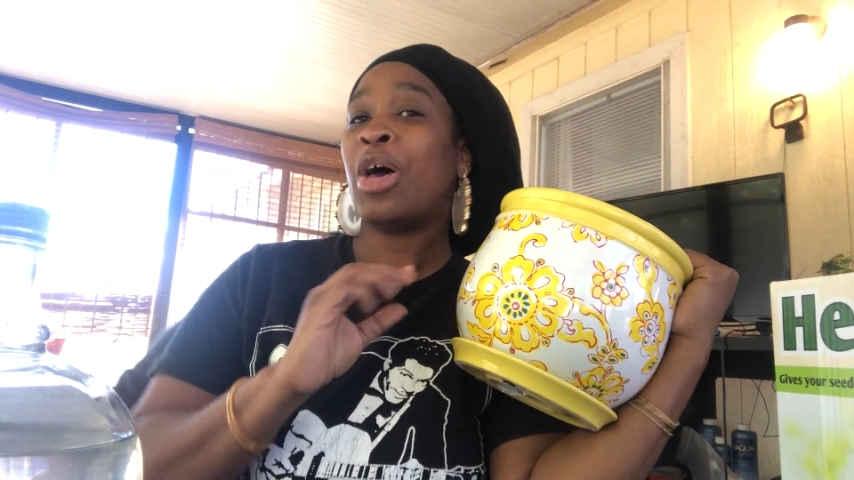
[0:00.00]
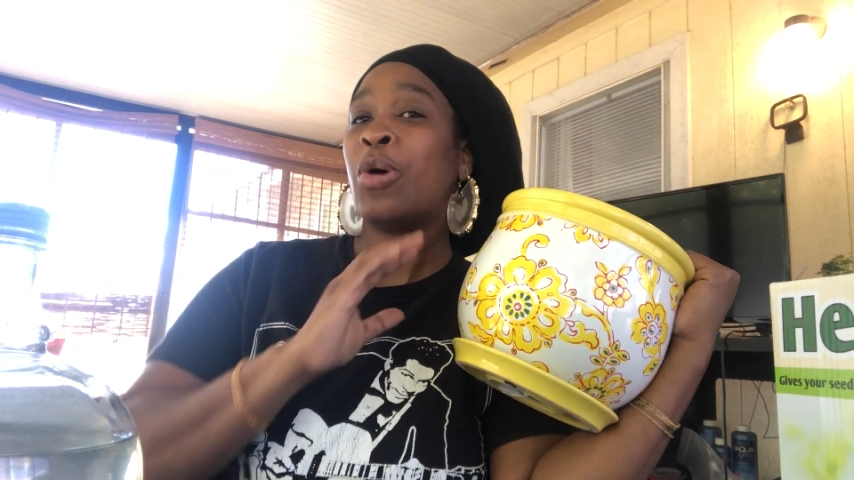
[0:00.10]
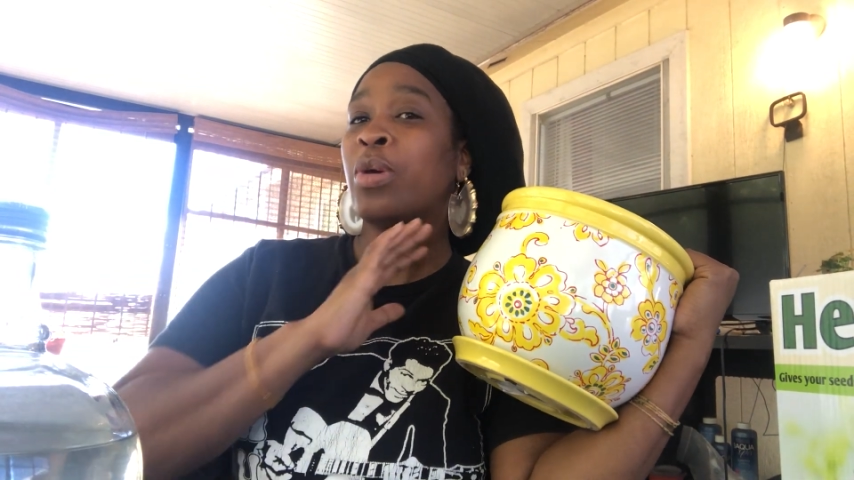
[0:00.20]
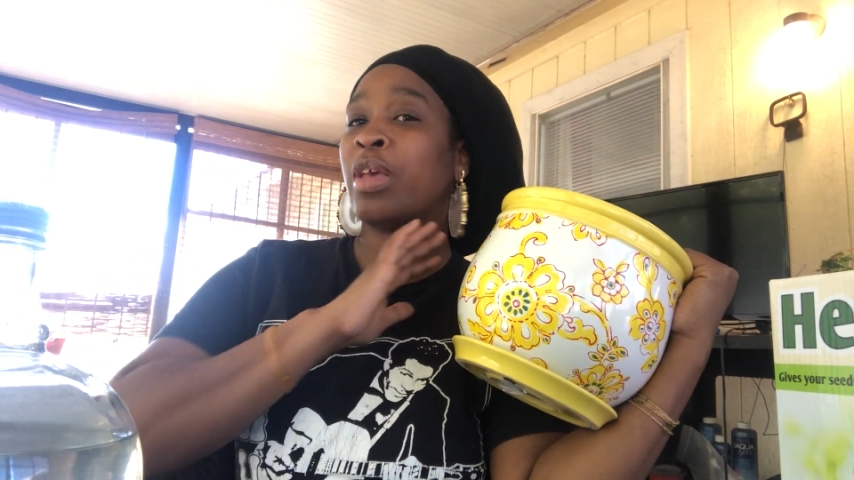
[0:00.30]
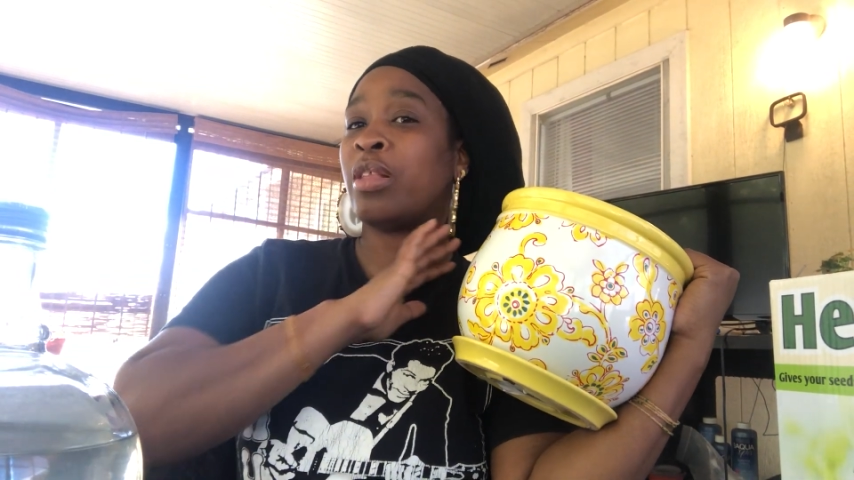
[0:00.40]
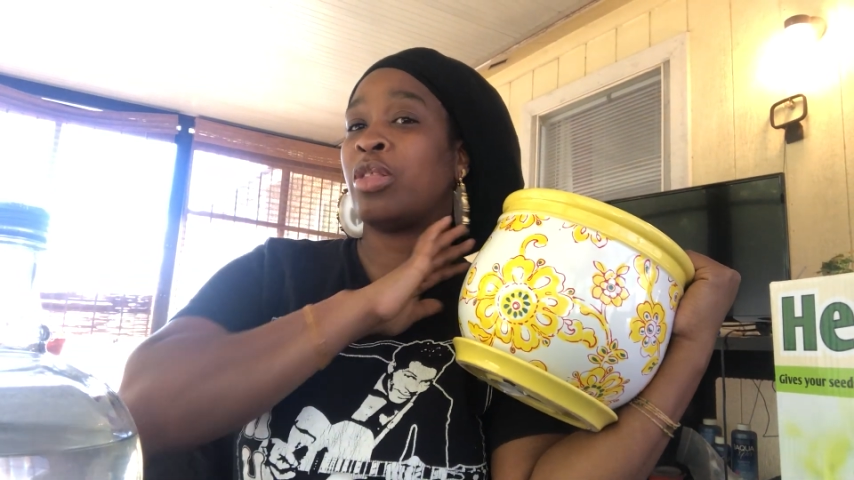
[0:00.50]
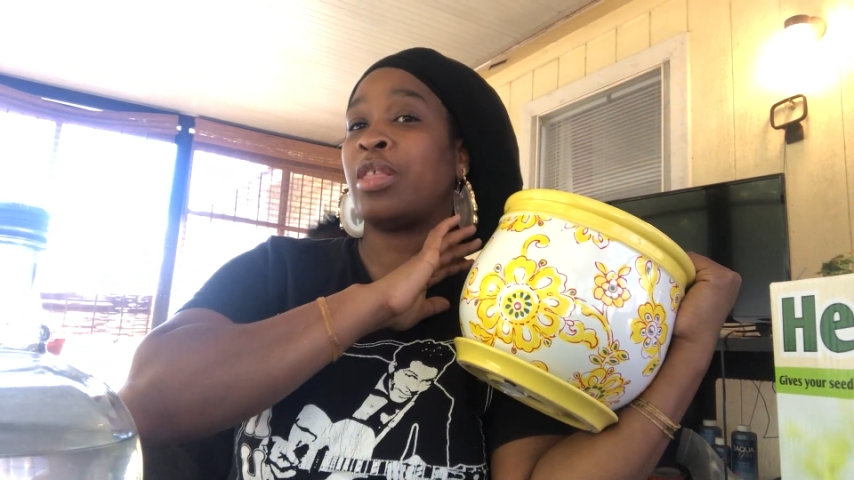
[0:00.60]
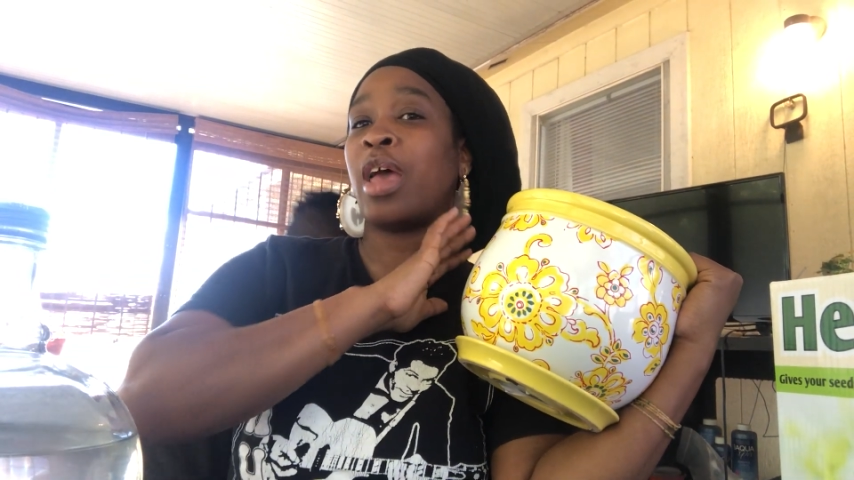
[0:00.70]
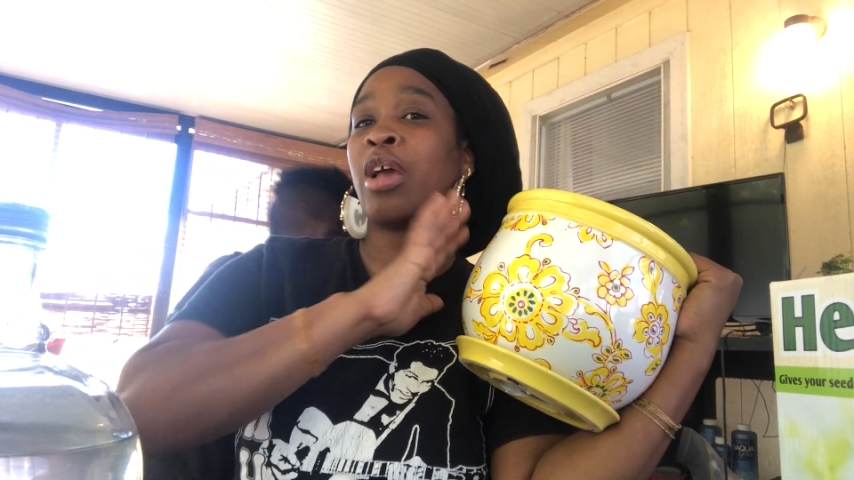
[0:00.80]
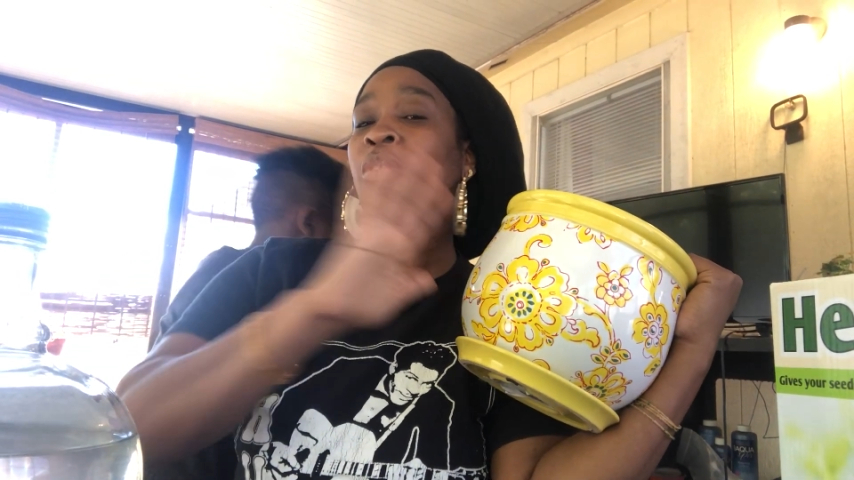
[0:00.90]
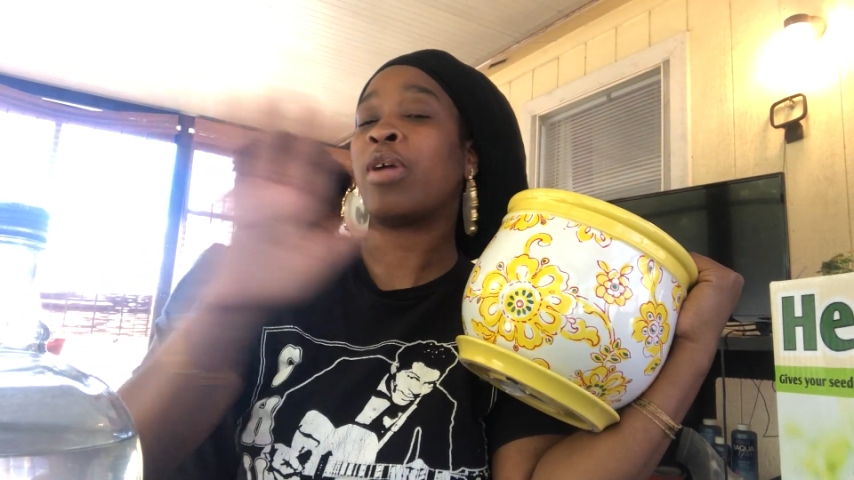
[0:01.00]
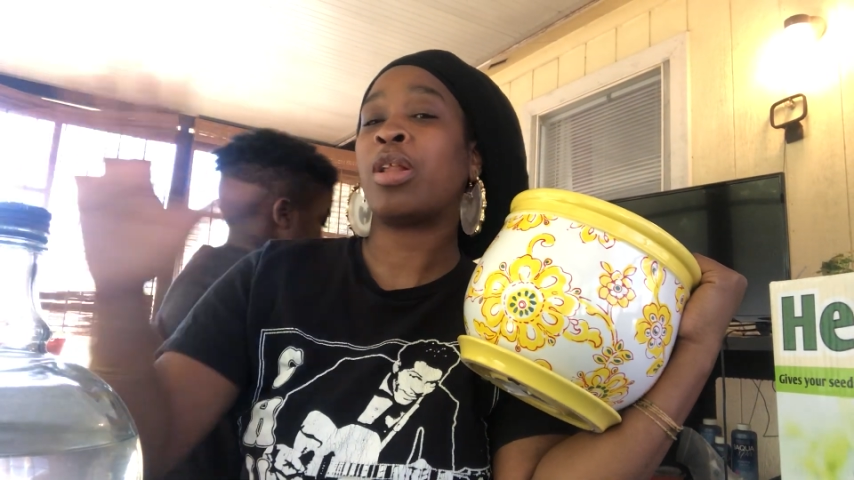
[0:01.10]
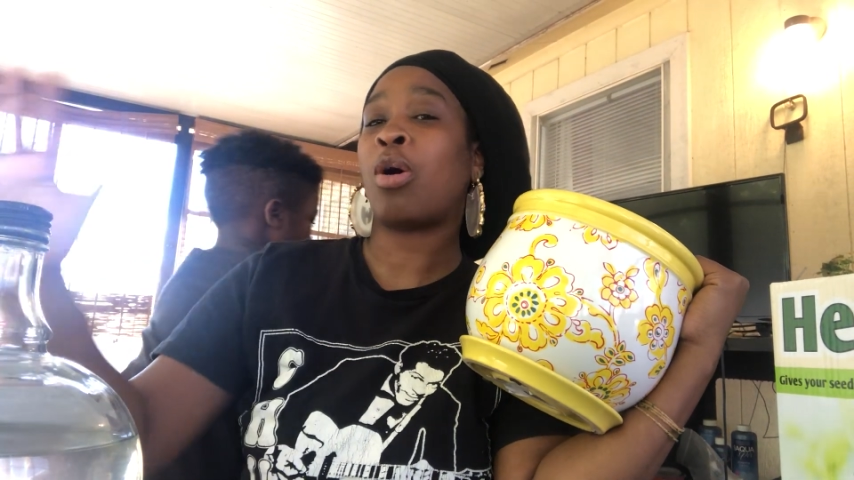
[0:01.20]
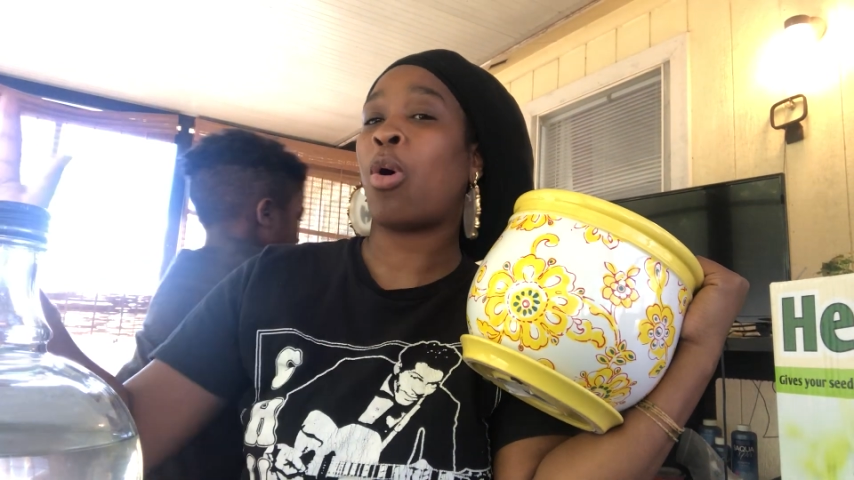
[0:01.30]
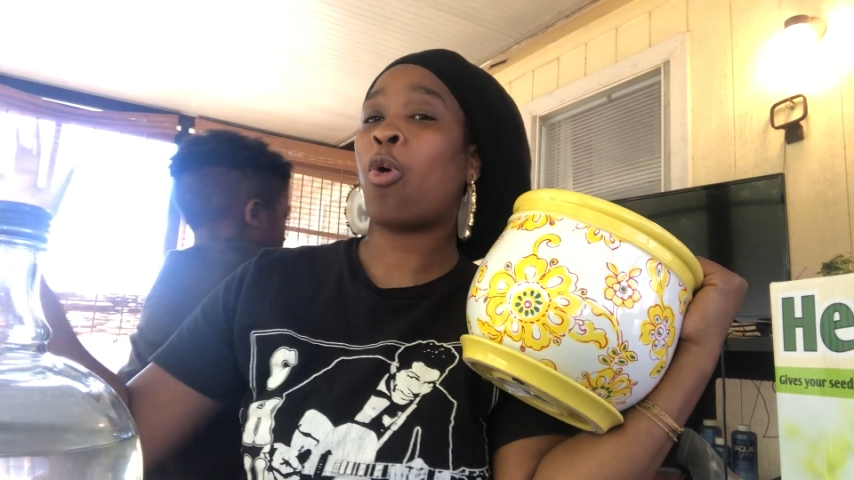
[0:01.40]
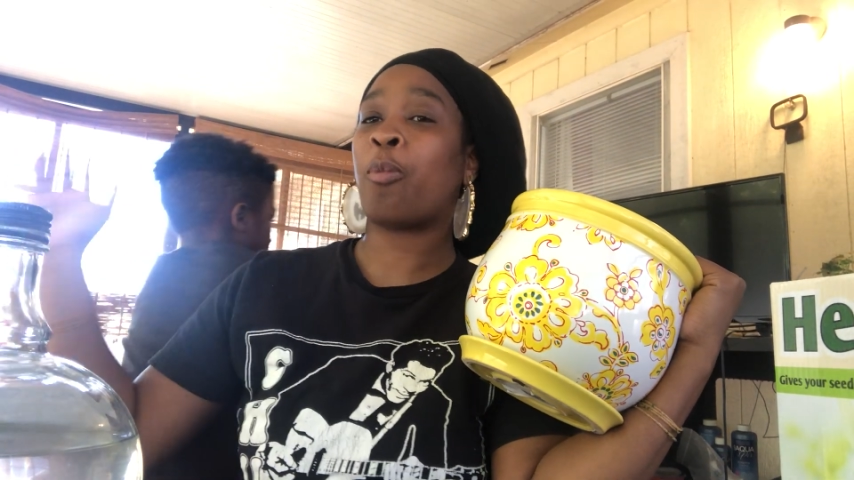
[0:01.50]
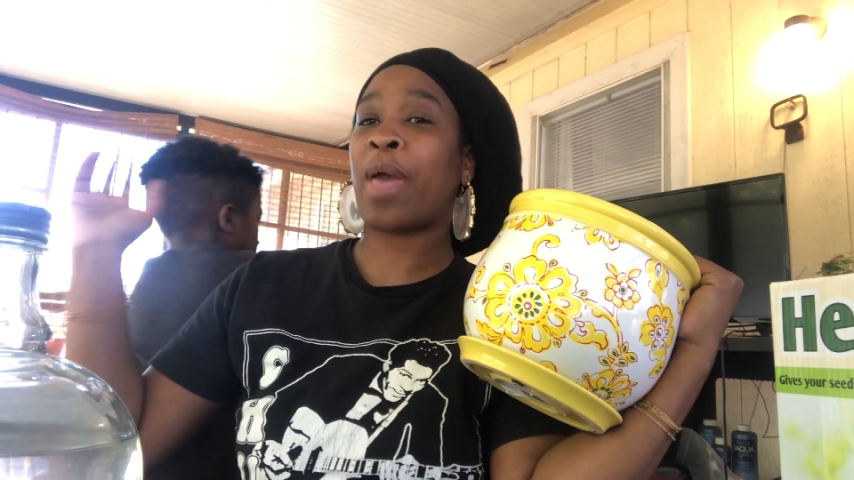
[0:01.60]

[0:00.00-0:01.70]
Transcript: who can decorate a whole